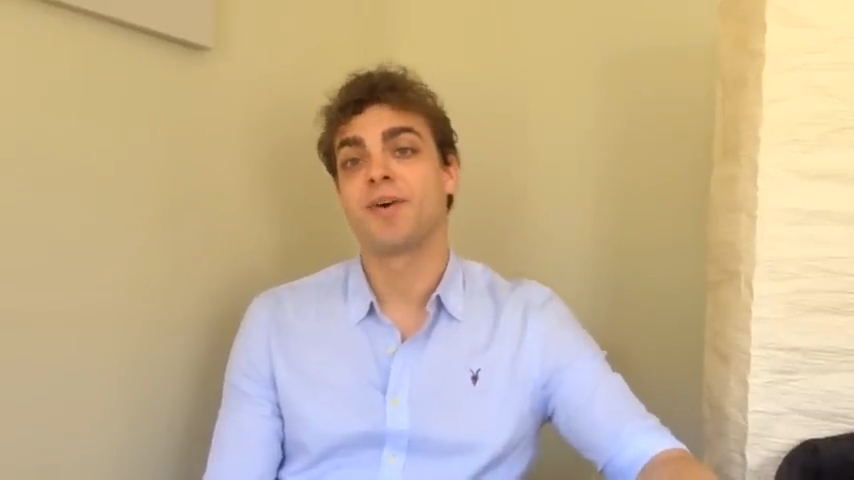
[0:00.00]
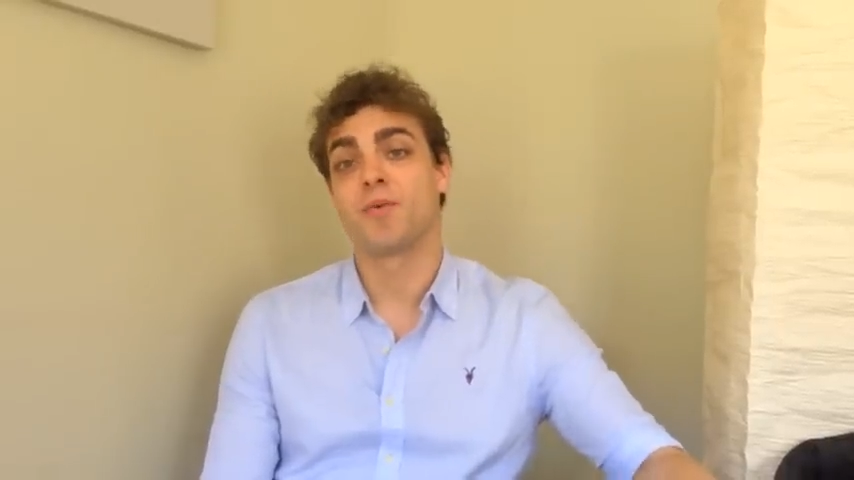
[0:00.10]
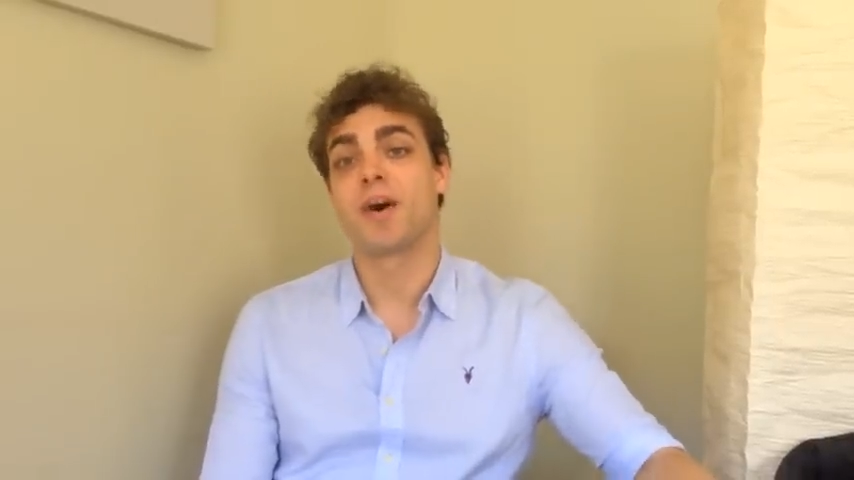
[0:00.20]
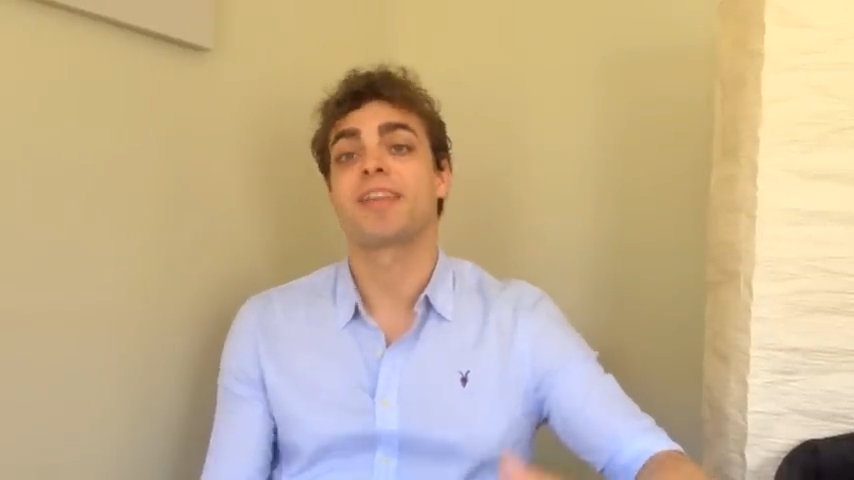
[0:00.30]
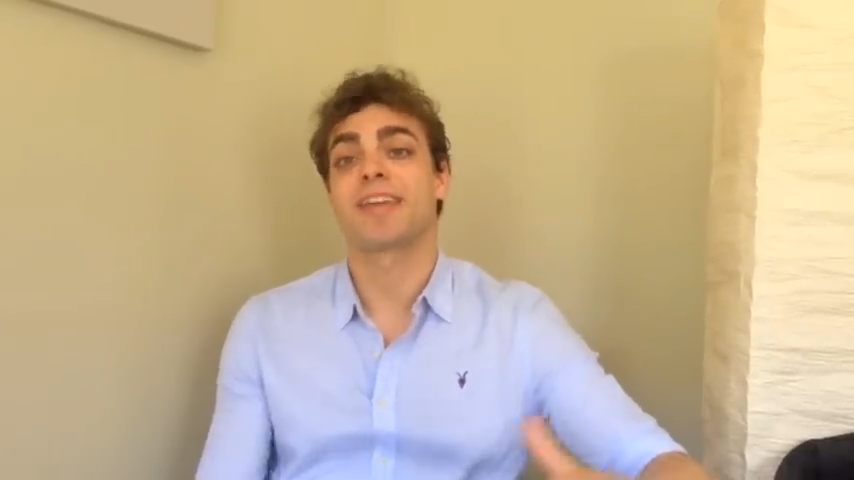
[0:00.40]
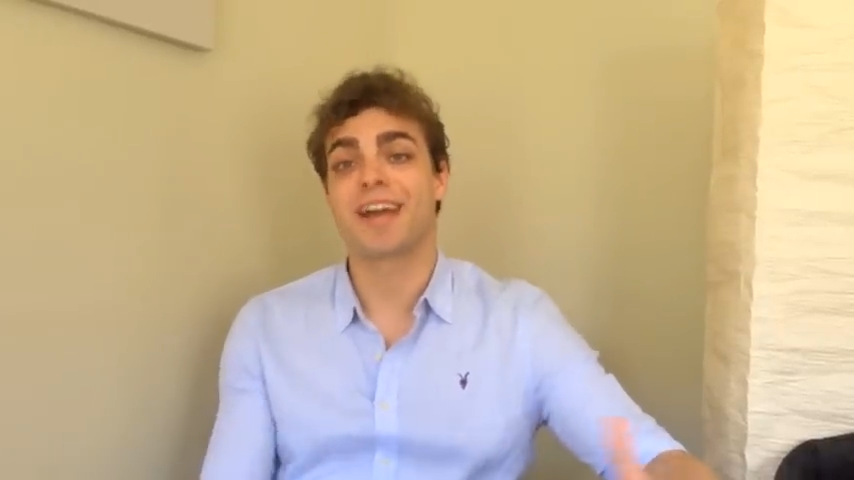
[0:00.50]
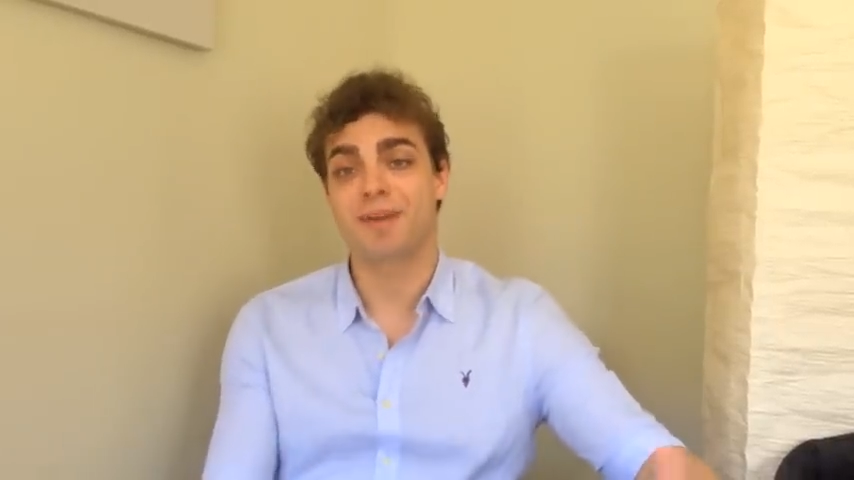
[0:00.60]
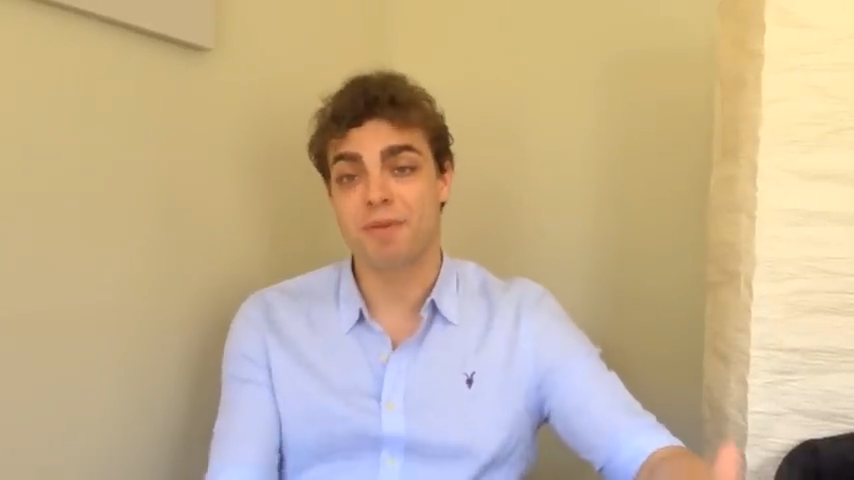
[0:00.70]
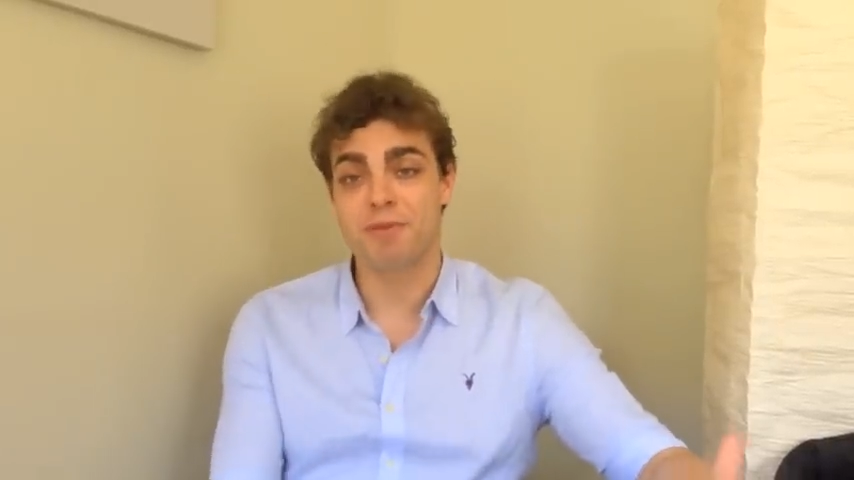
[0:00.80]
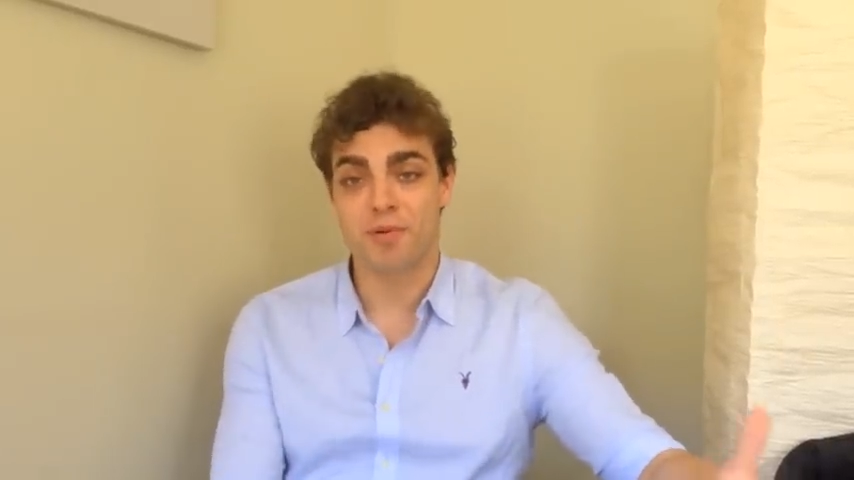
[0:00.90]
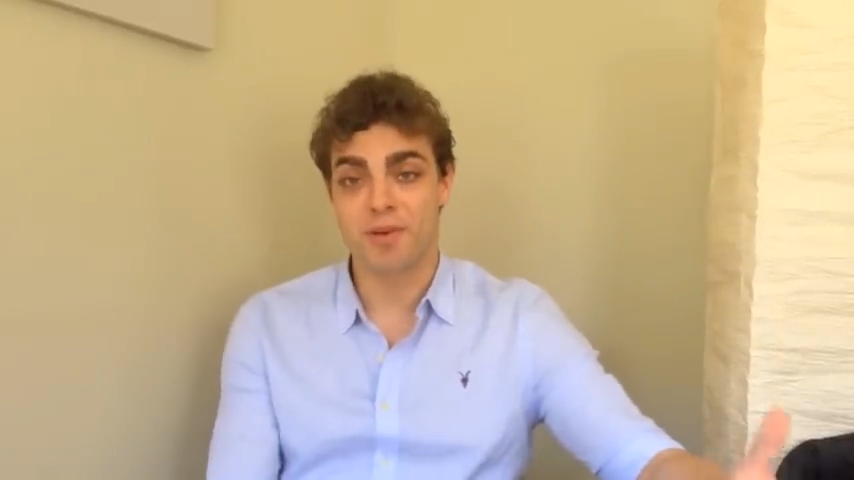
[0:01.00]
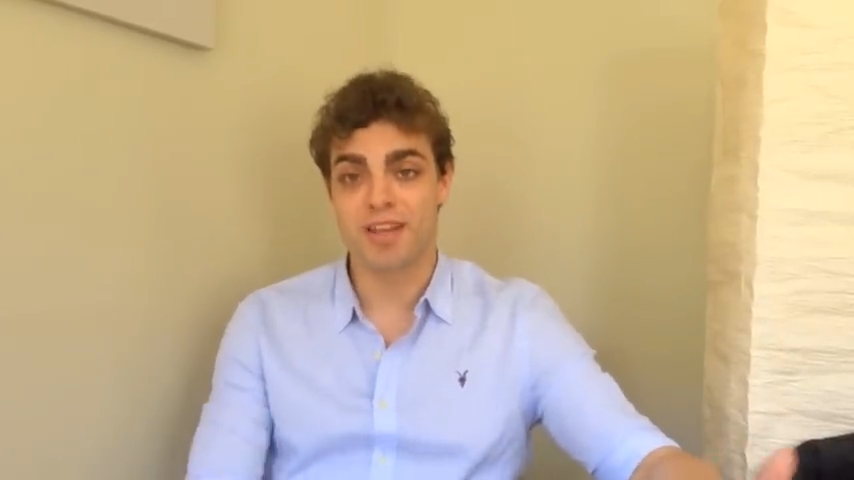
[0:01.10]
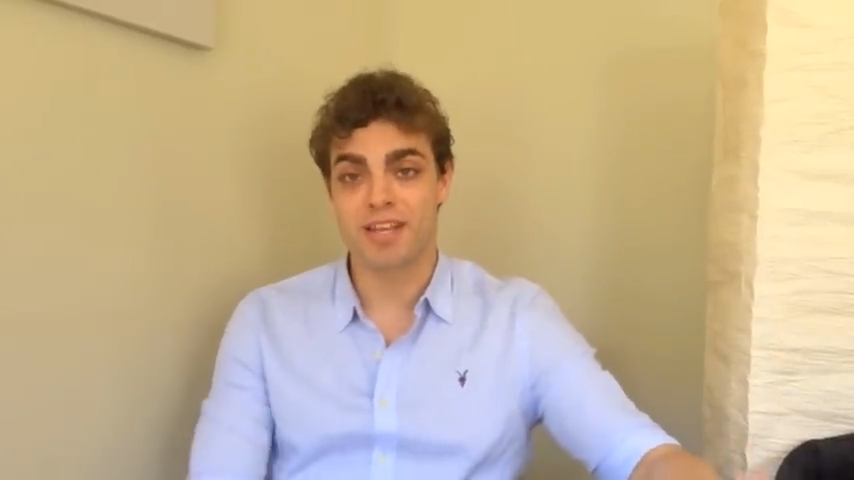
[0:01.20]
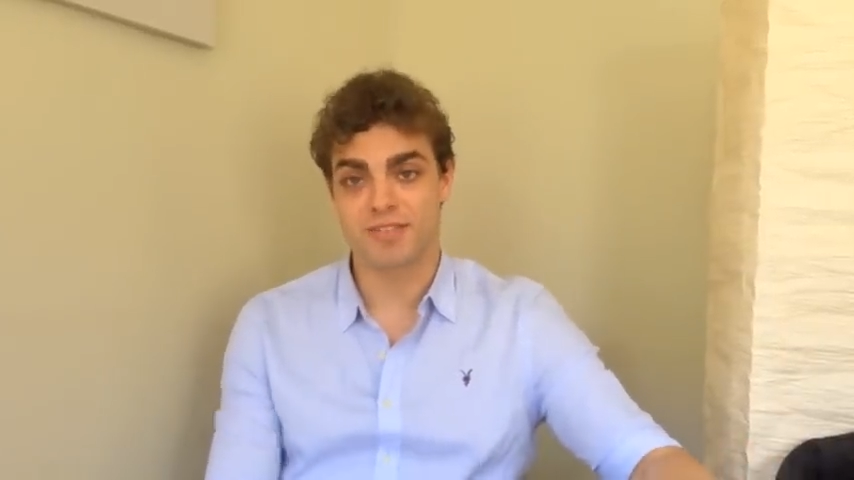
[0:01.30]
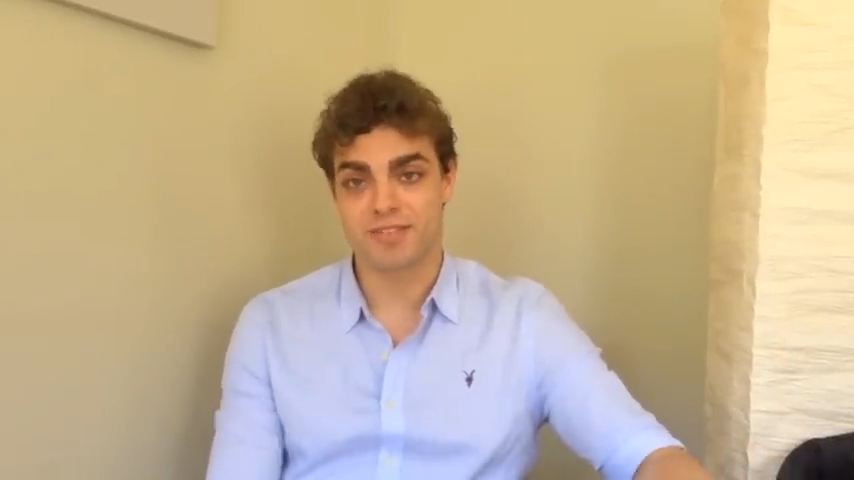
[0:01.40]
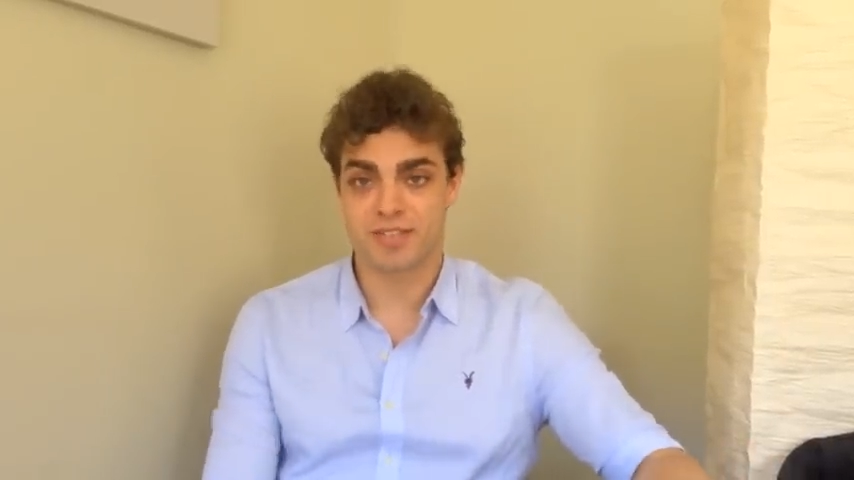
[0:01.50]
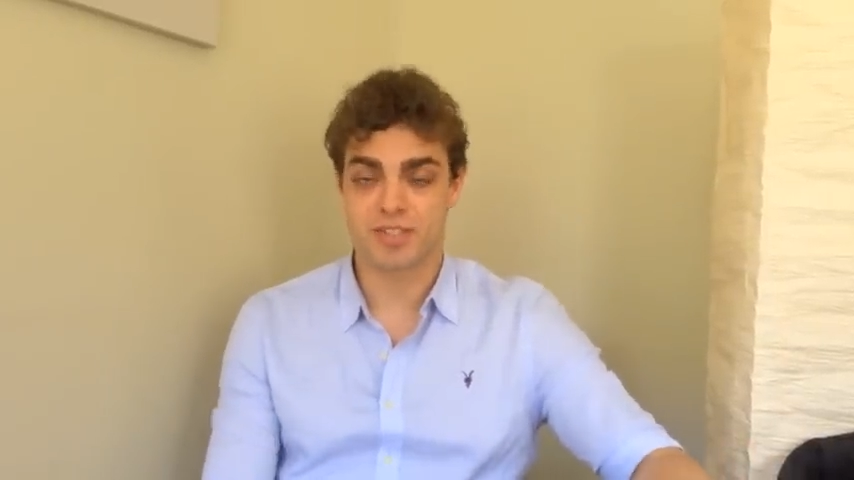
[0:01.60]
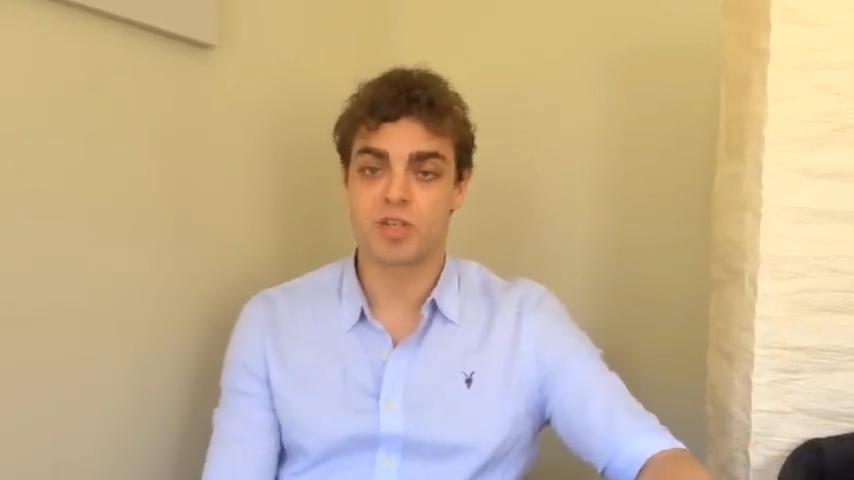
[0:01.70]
where young people lives,